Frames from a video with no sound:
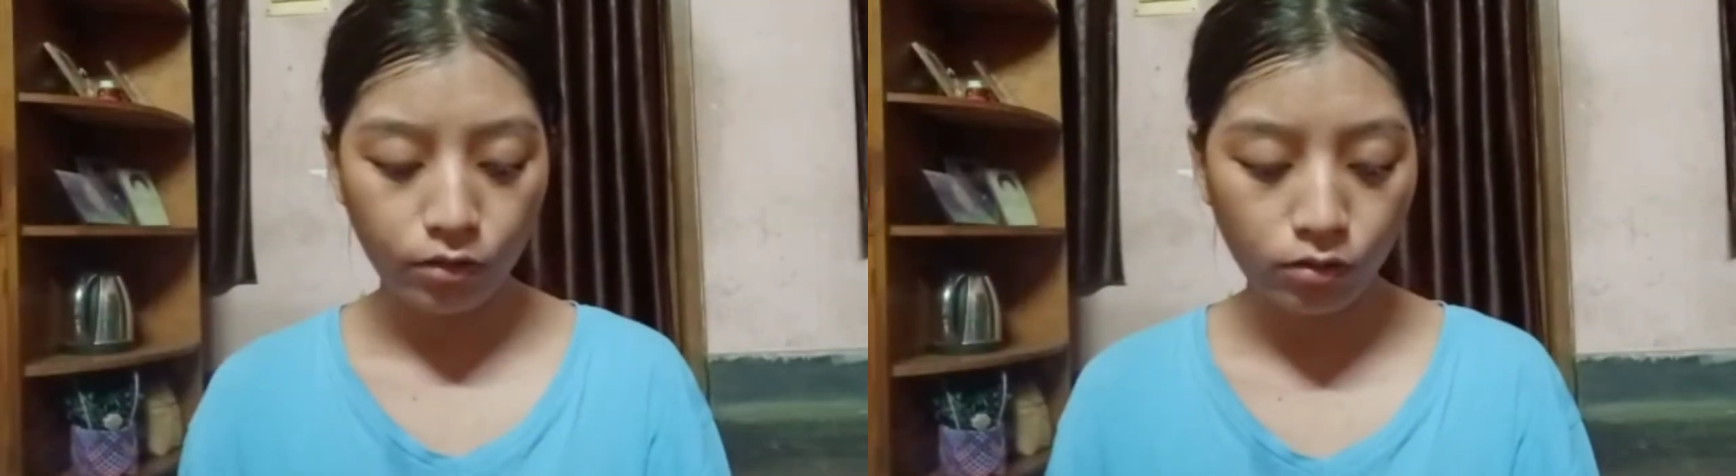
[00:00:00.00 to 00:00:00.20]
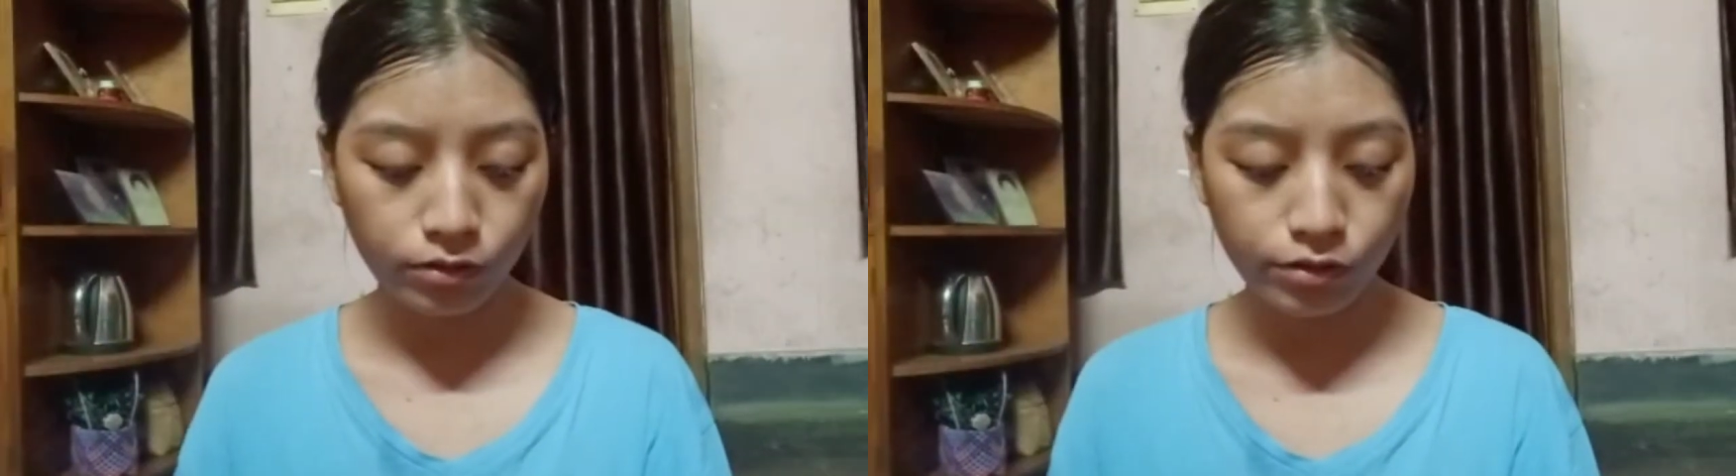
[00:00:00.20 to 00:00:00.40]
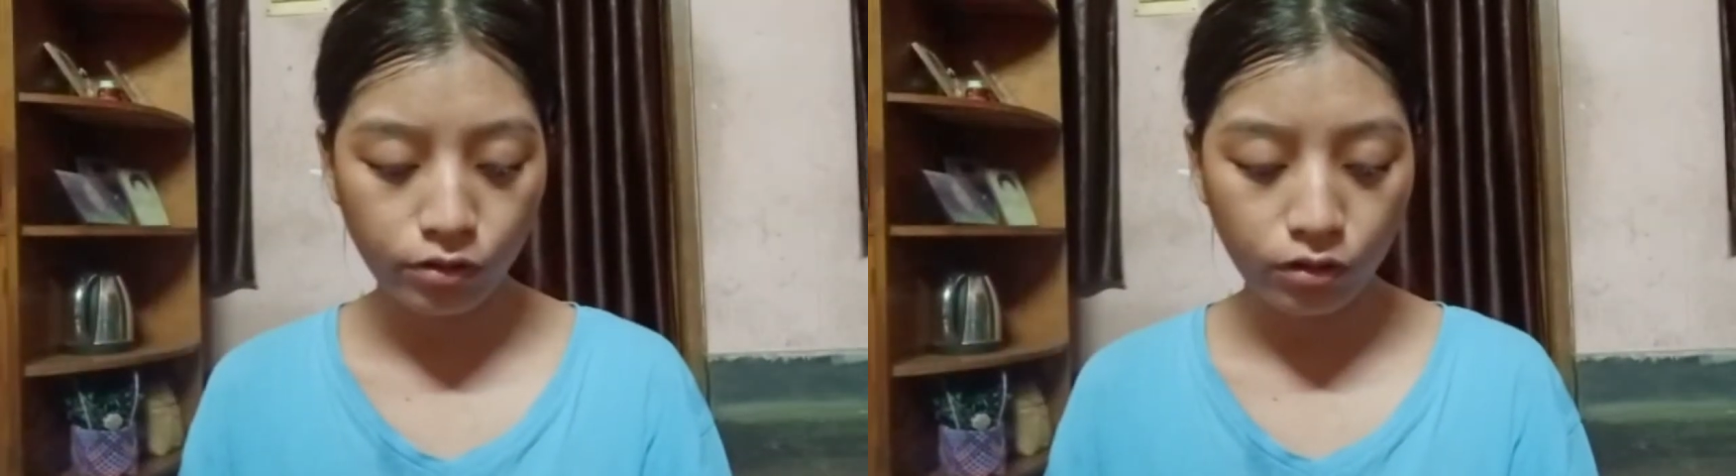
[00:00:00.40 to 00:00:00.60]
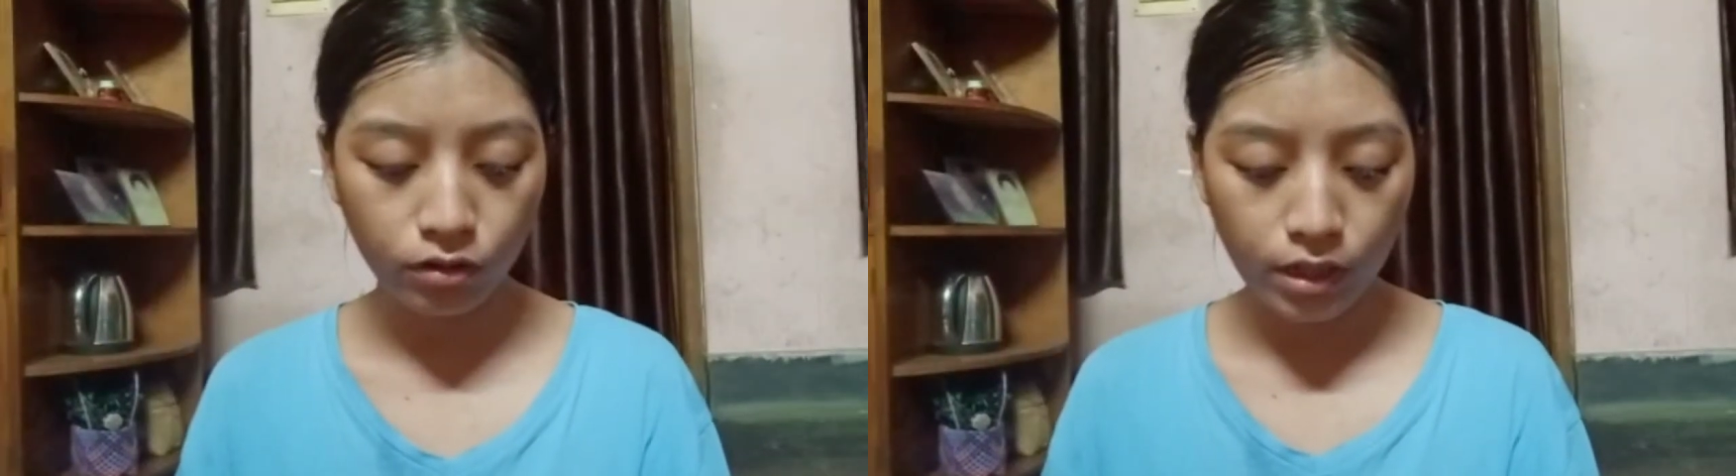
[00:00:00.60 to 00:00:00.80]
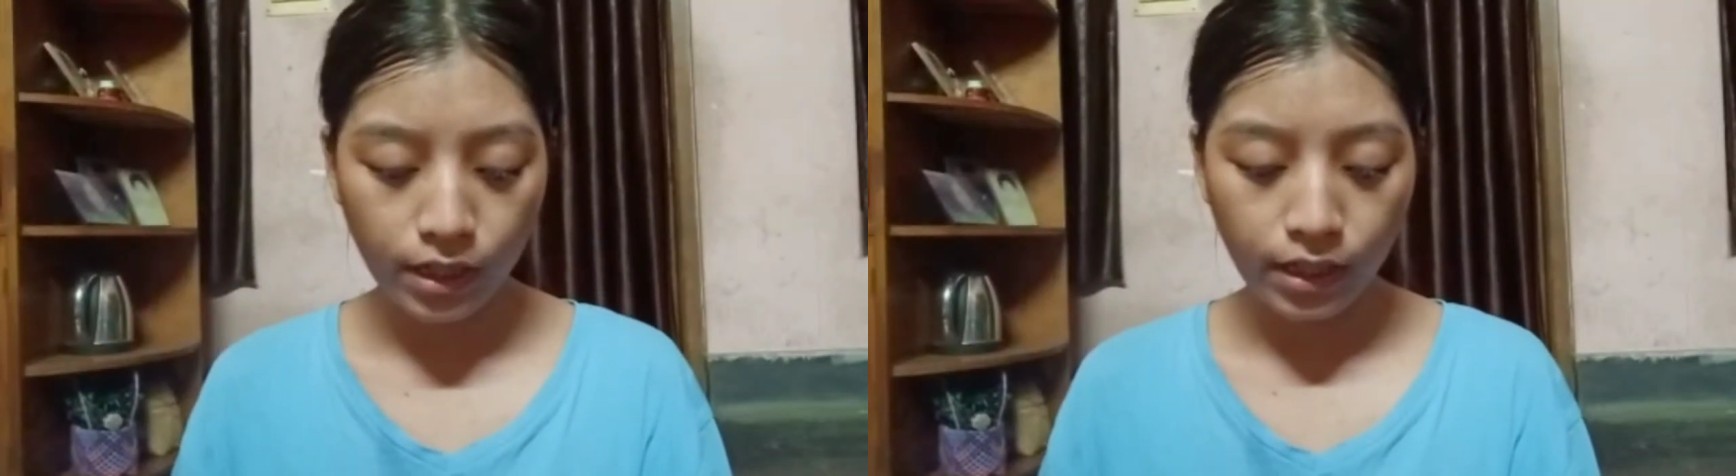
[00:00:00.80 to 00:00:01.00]

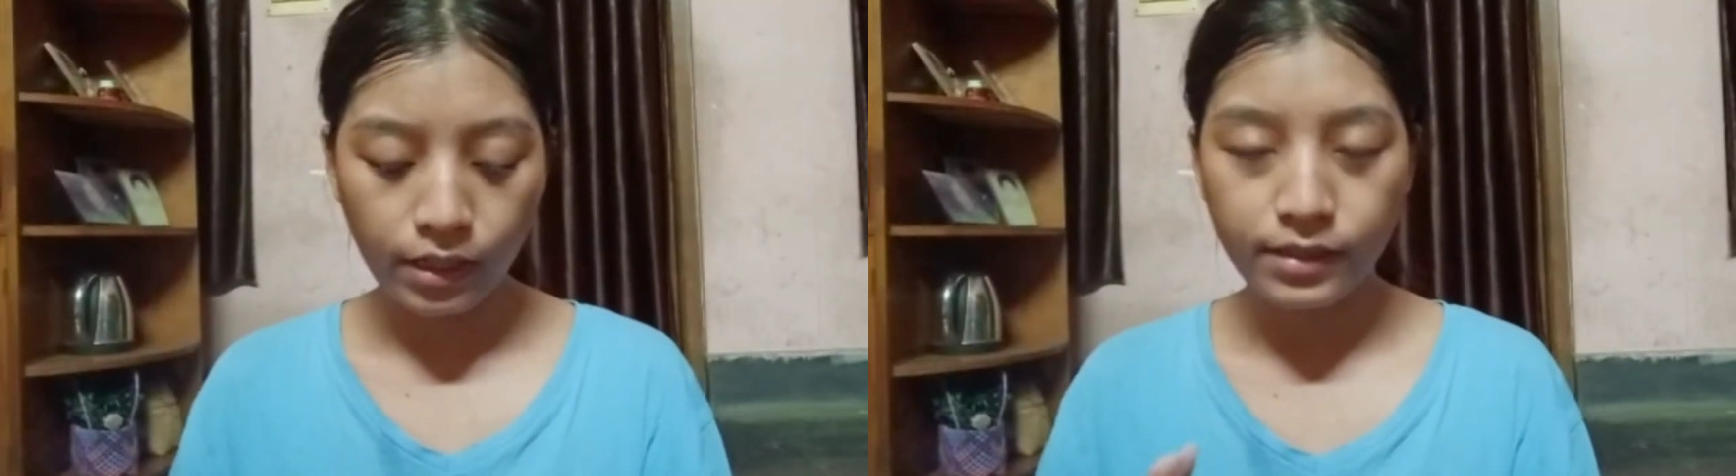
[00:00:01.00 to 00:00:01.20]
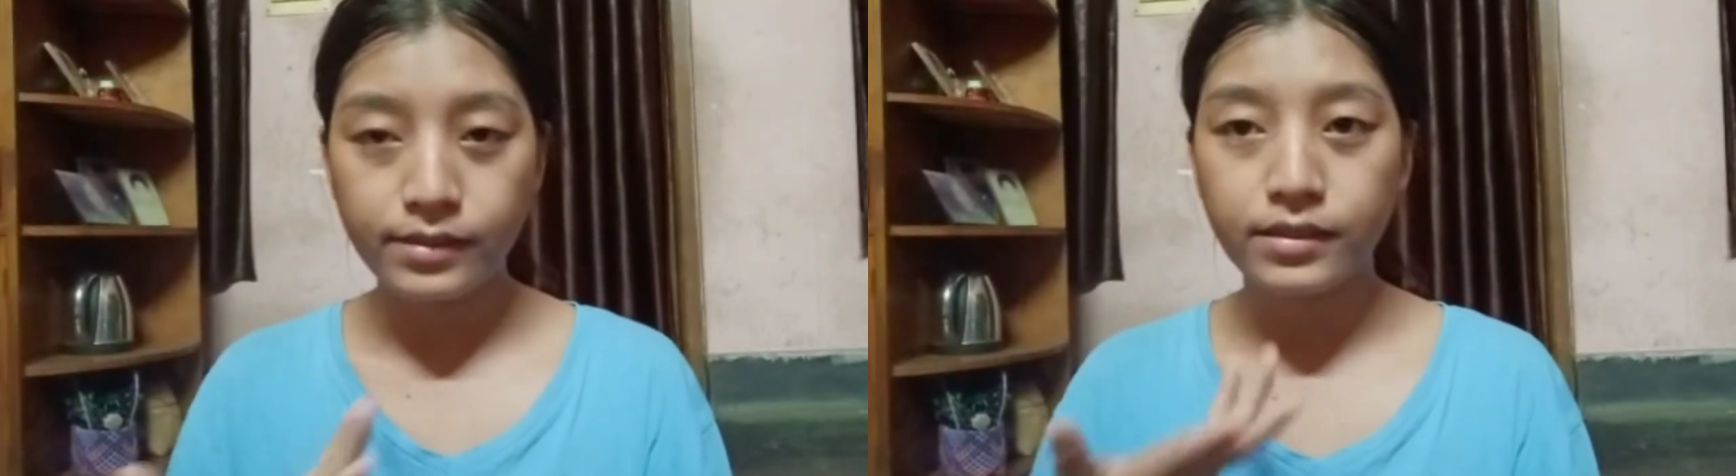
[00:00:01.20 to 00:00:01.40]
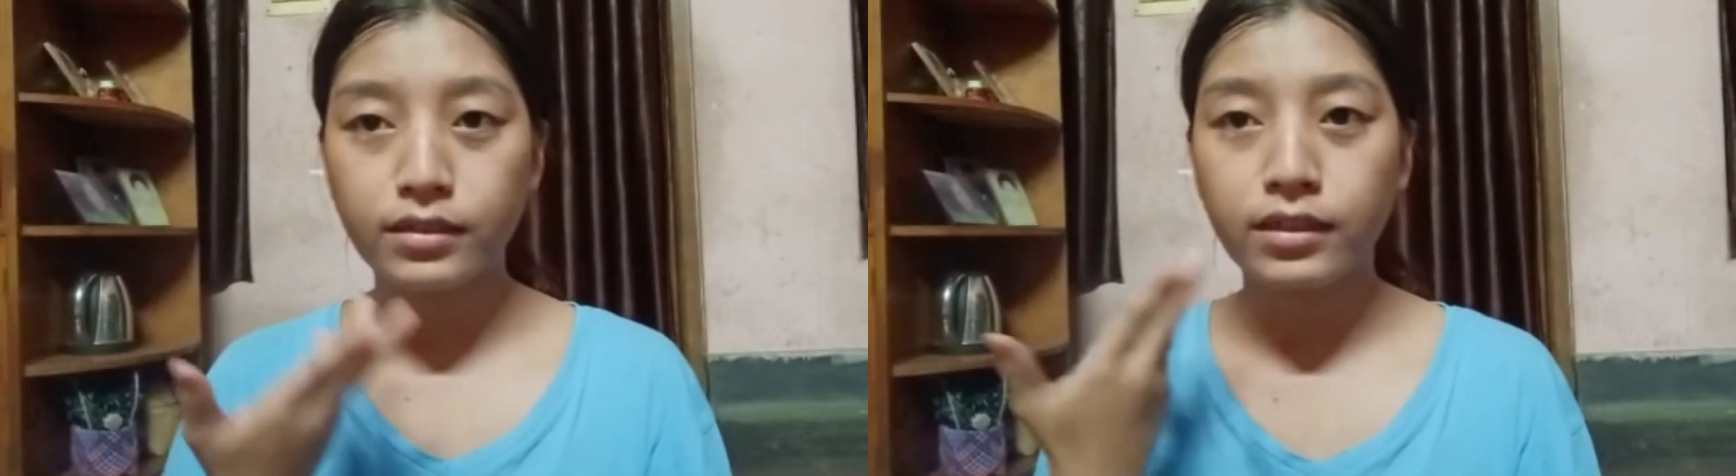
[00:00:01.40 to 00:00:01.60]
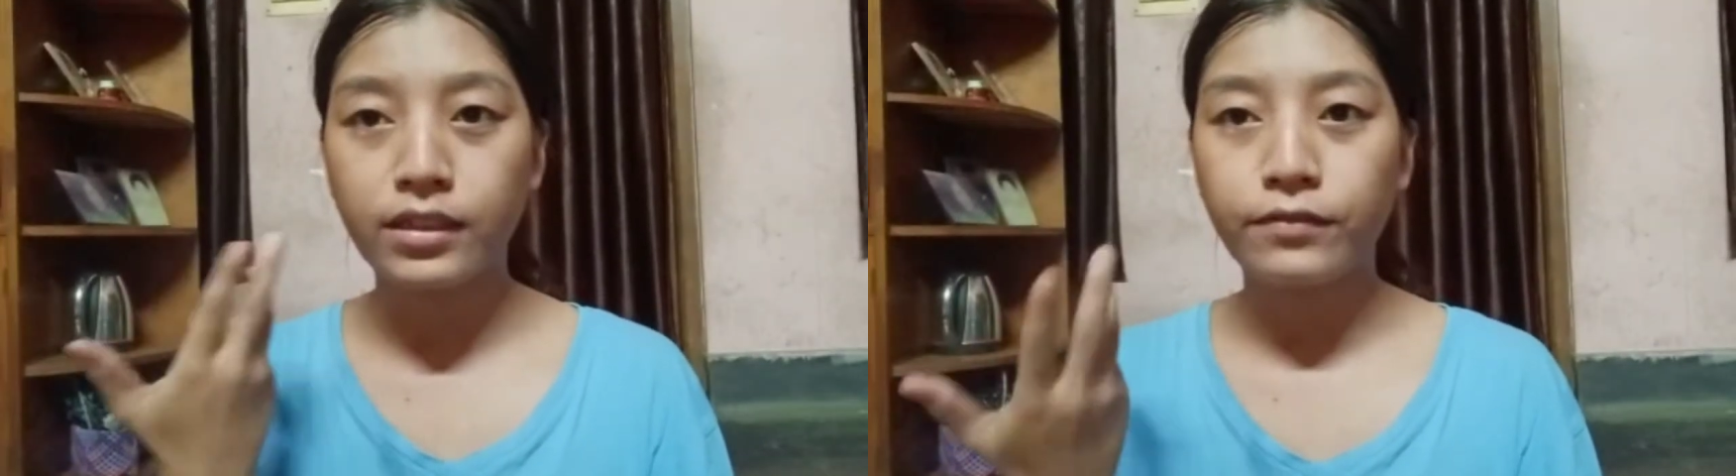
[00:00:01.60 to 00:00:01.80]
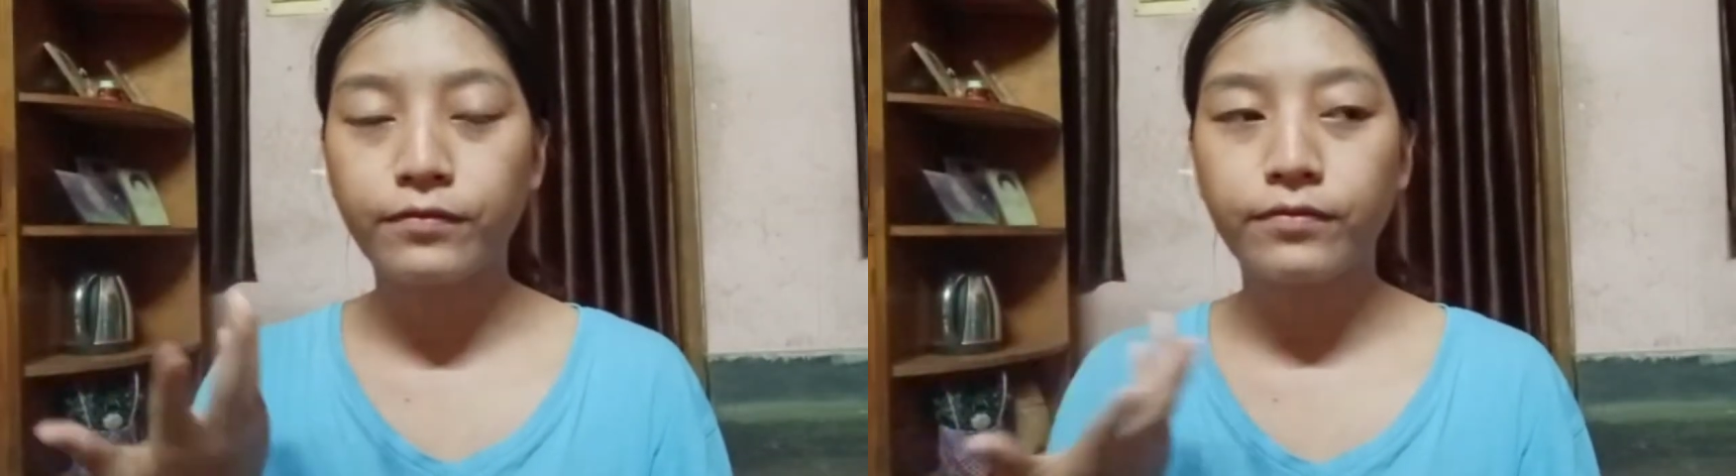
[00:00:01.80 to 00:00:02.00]
also it doesn't give